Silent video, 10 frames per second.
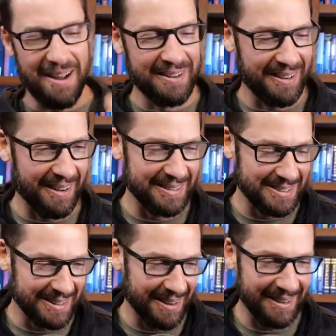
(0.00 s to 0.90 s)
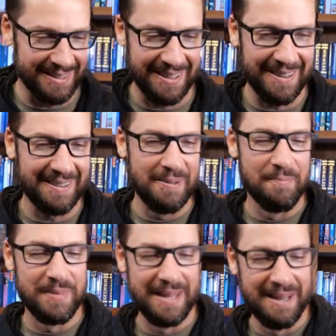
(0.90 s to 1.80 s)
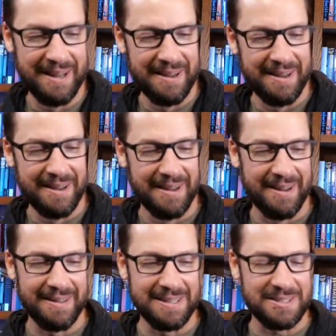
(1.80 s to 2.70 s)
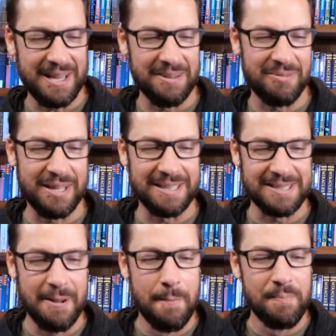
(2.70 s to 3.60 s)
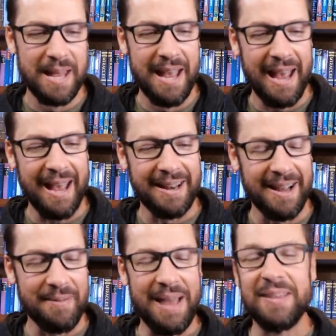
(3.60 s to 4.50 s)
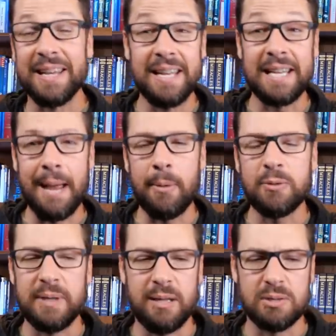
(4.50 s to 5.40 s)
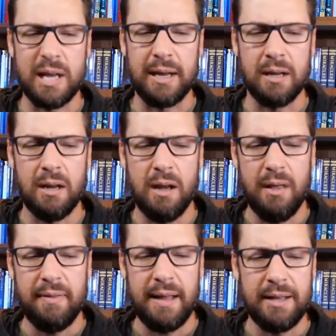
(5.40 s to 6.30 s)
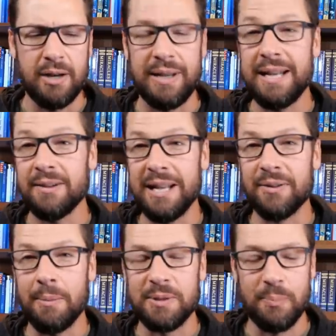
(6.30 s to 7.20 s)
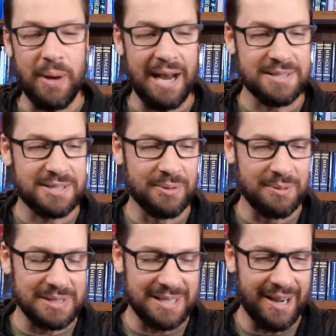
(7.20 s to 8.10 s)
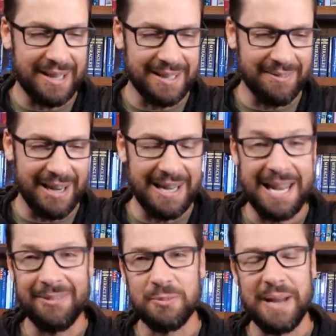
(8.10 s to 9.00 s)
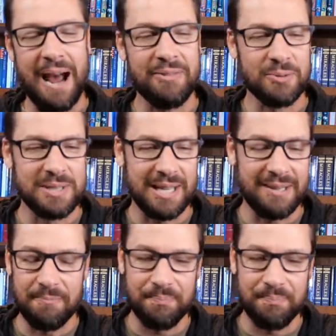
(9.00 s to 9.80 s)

on on on uh, on the state of things. And um, and the kid came up to me and he was like, you know, he didn't interrupt the pastor when he was talking, right? He came to me afterwards, like